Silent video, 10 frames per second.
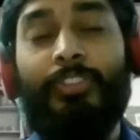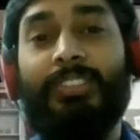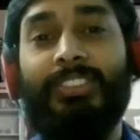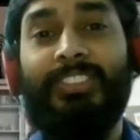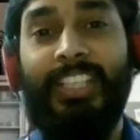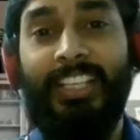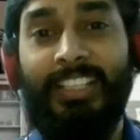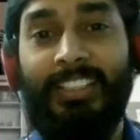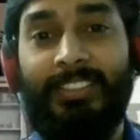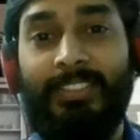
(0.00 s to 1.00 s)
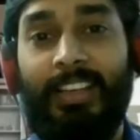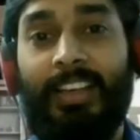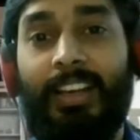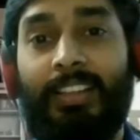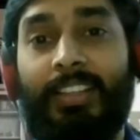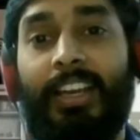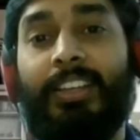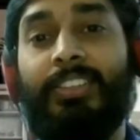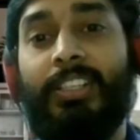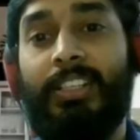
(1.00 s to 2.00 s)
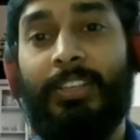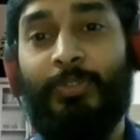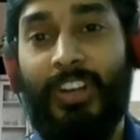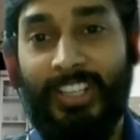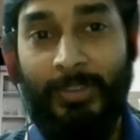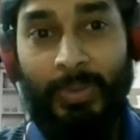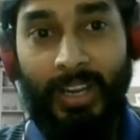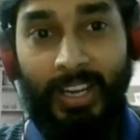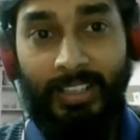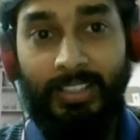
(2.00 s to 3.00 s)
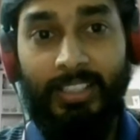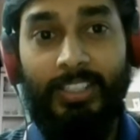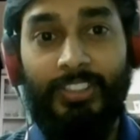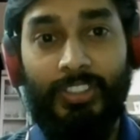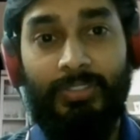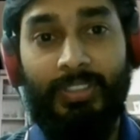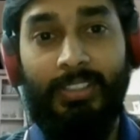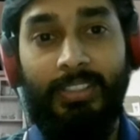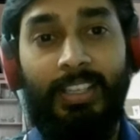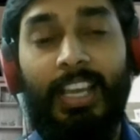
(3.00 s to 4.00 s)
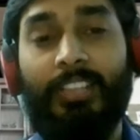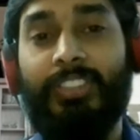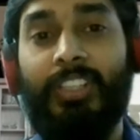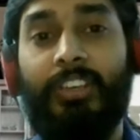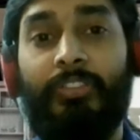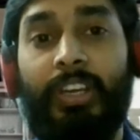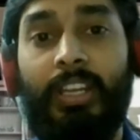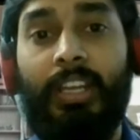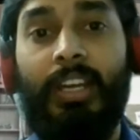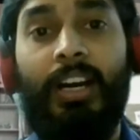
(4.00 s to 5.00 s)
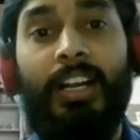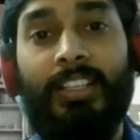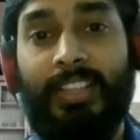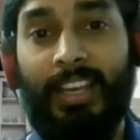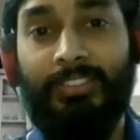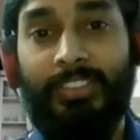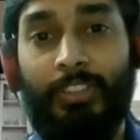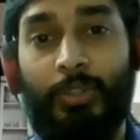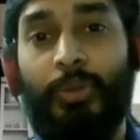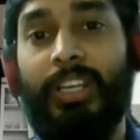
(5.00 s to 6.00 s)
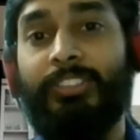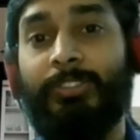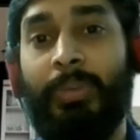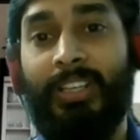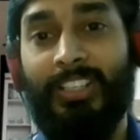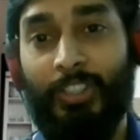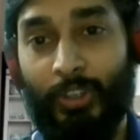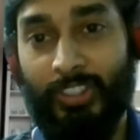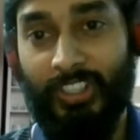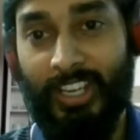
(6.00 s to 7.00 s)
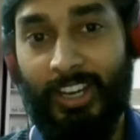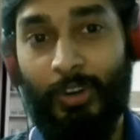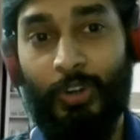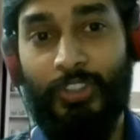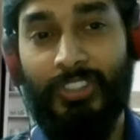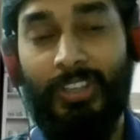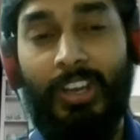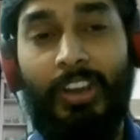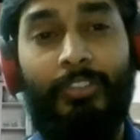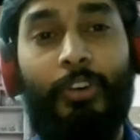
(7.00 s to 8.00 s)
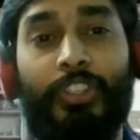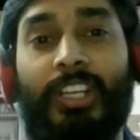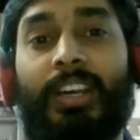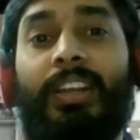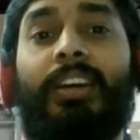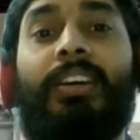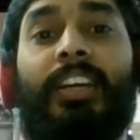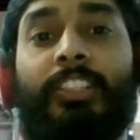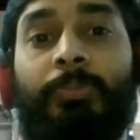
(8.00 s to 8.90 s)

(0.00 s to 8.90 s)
of Shasthra Snehi and the entire team working behind each event, extend a very hearty thanks to today's speaker, Dr. Hiyaa Ghosh, for sharing her